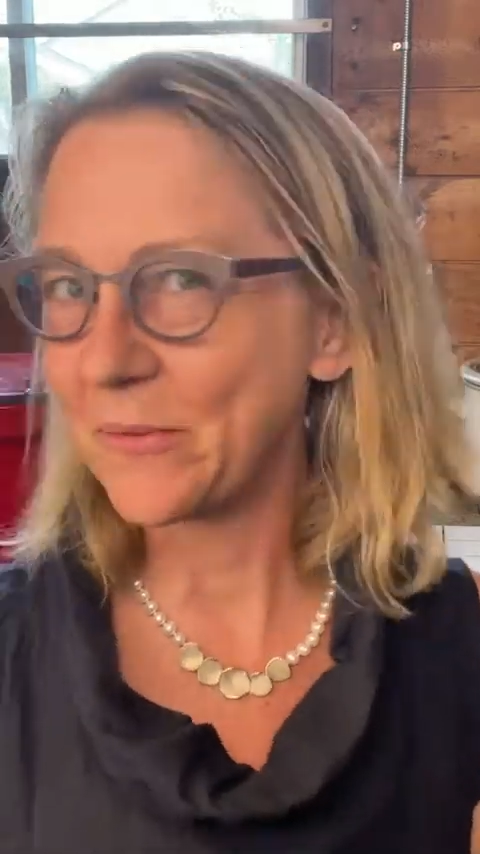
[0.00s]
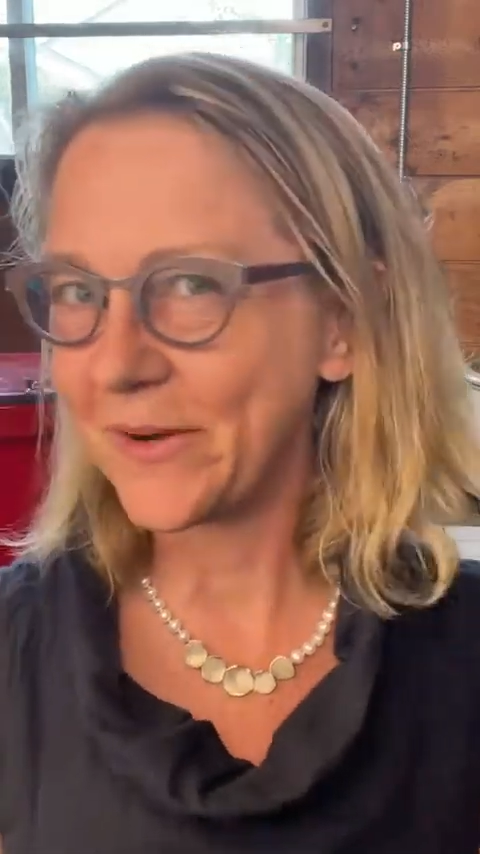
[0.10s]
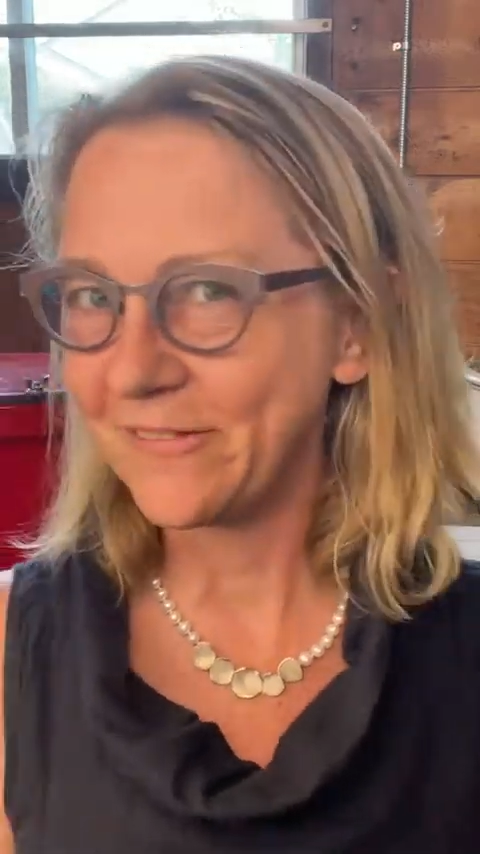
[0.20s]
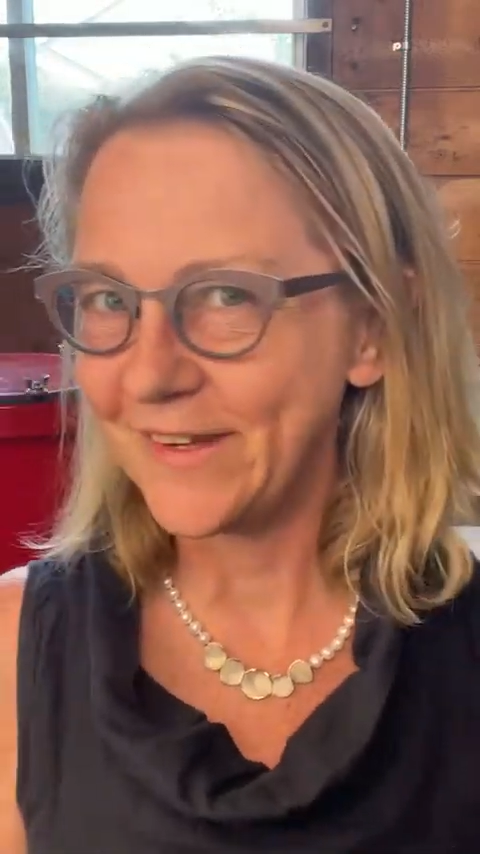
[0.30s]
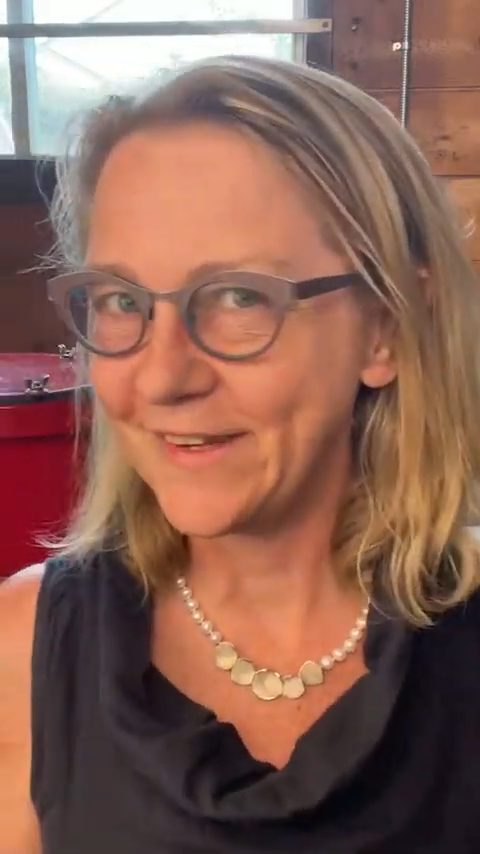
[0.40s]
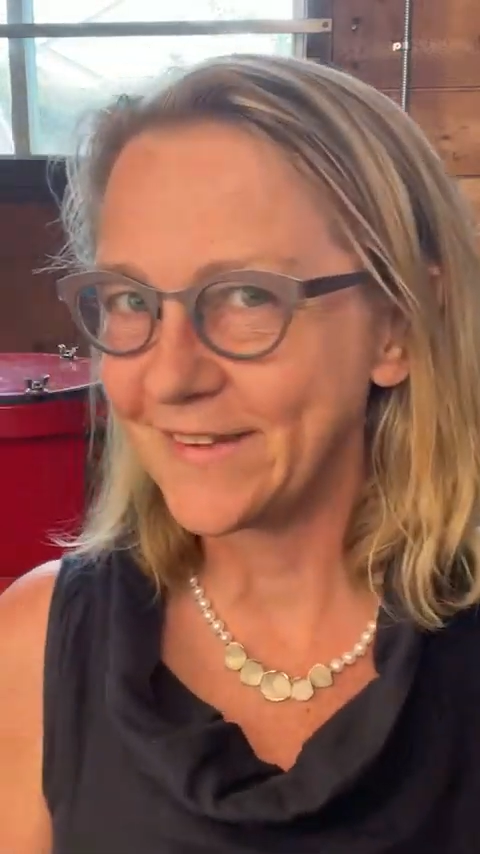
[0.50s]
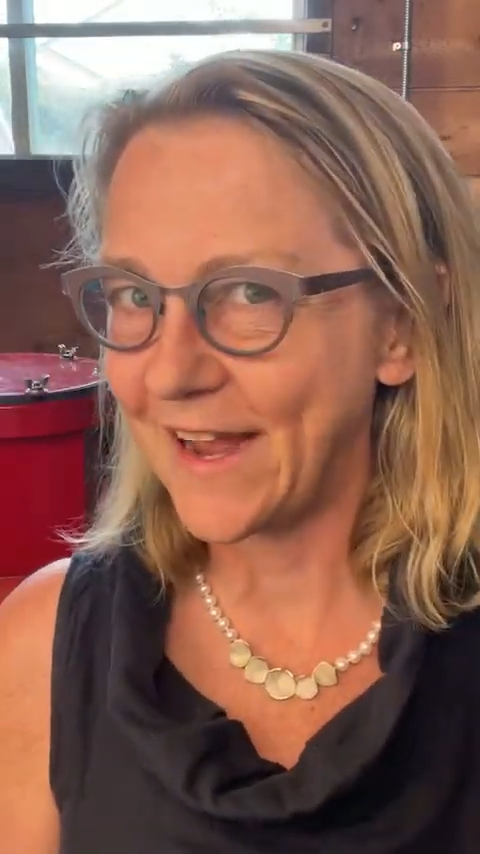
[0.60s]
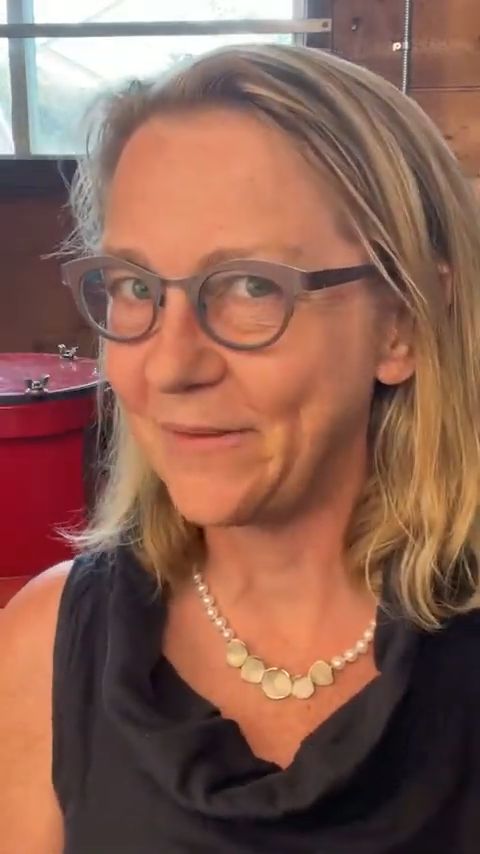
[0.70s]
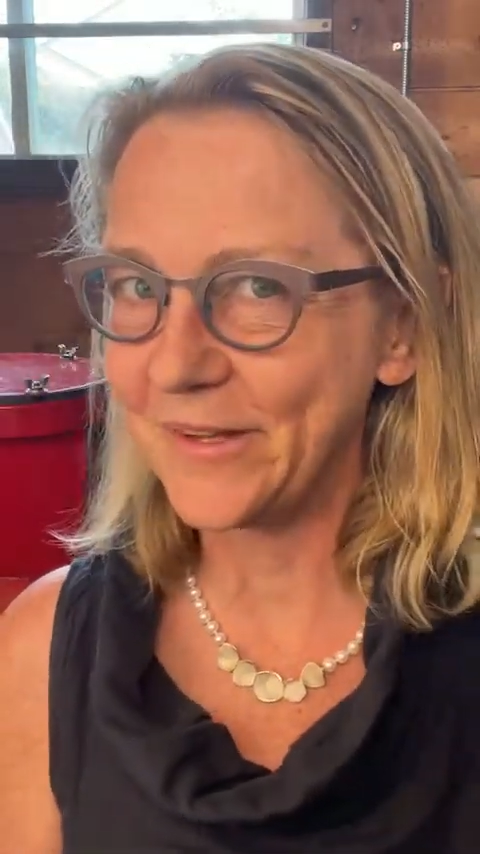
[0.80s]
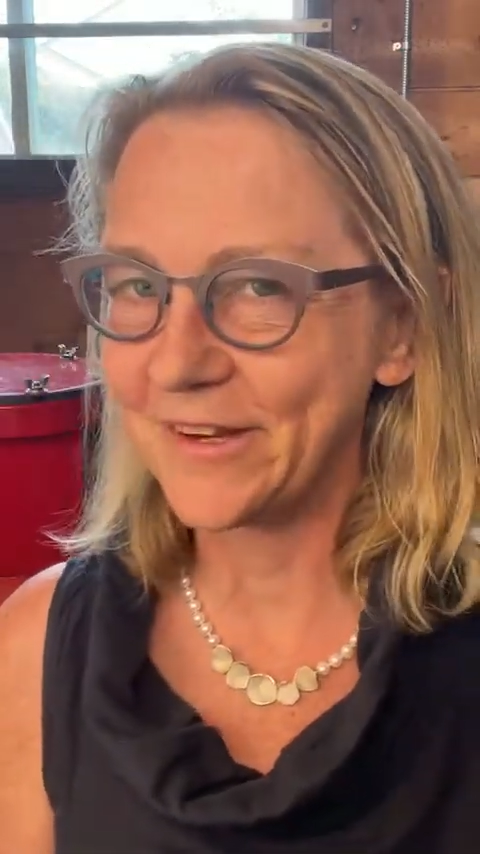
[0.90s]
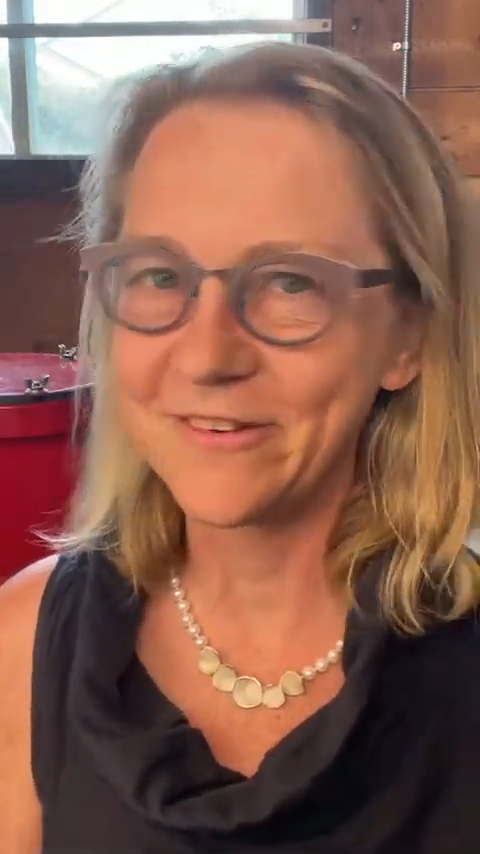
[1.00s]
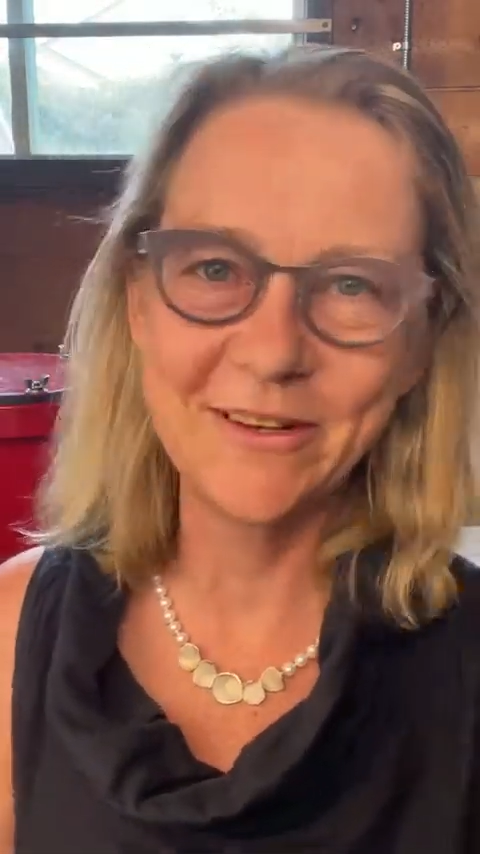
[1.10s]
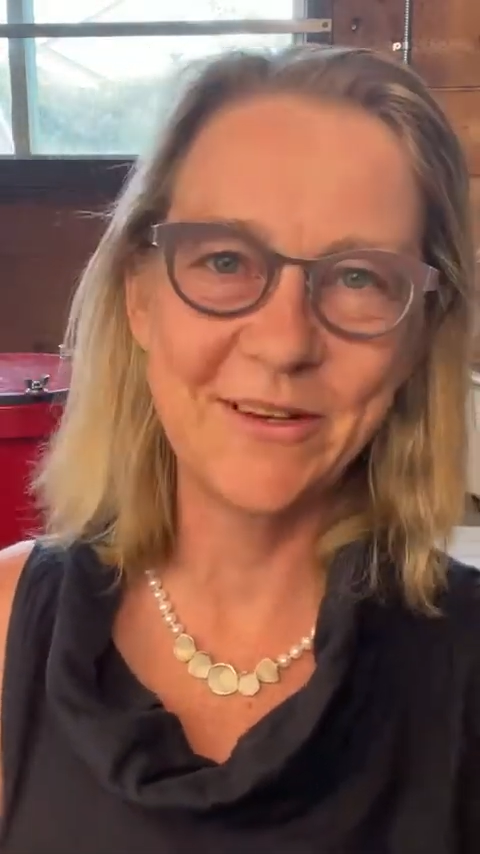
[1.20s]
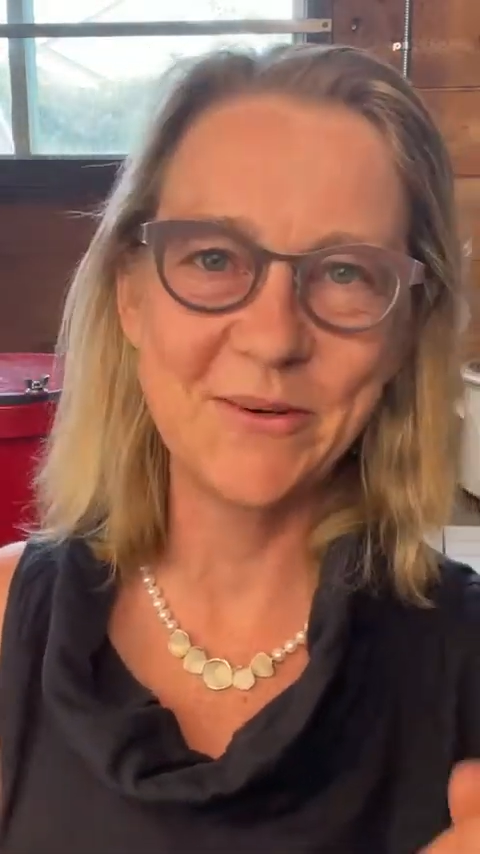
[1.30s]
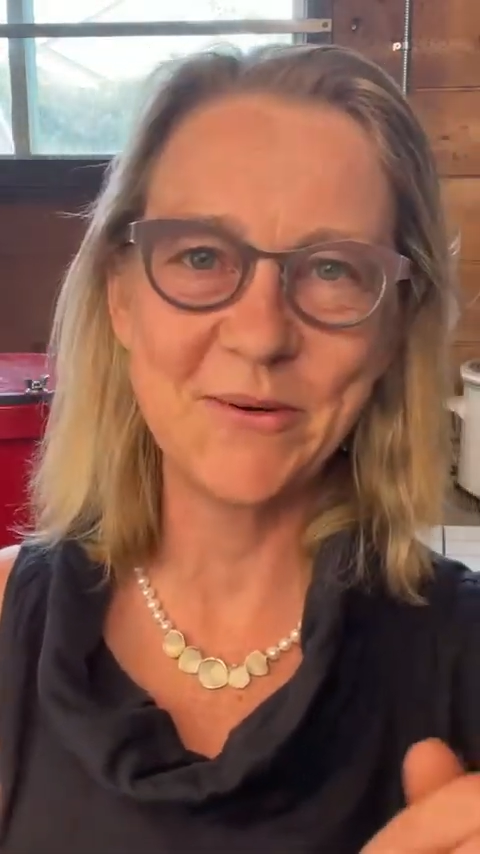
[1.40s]
one of these. I will
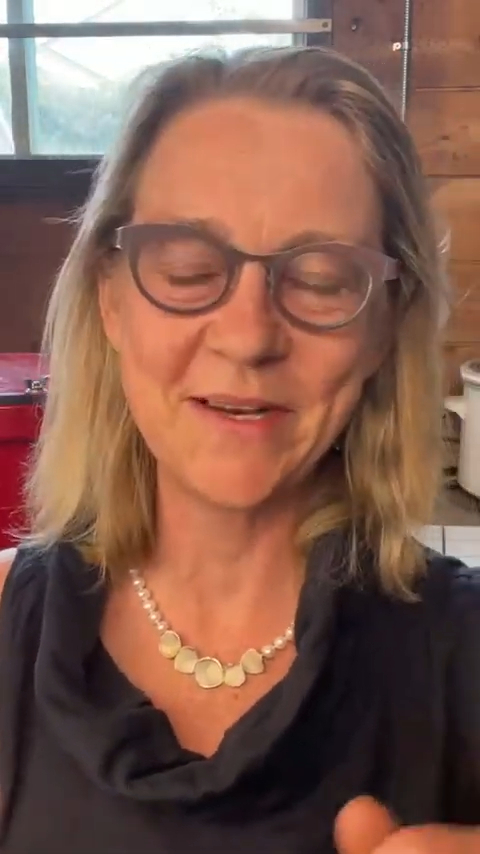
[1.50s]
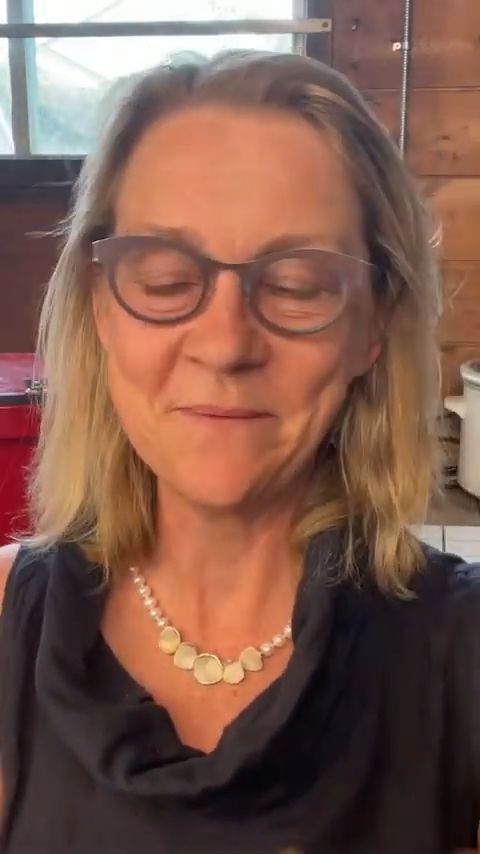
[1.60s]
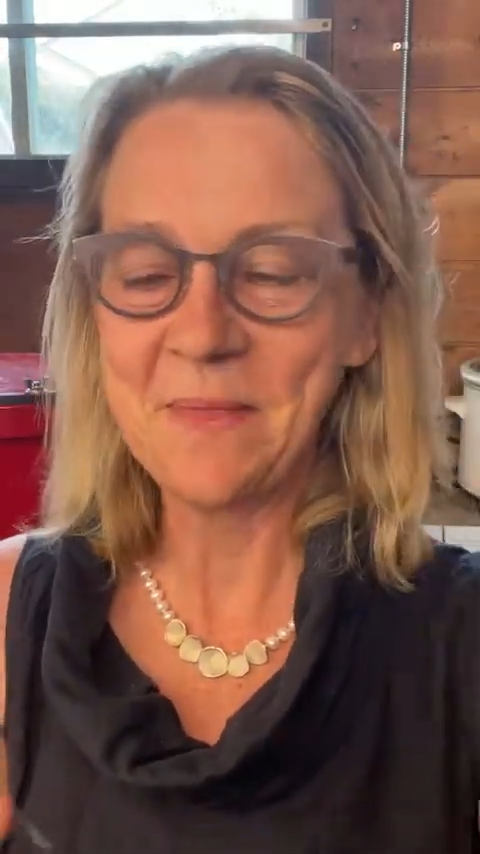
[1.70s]
definitely do it.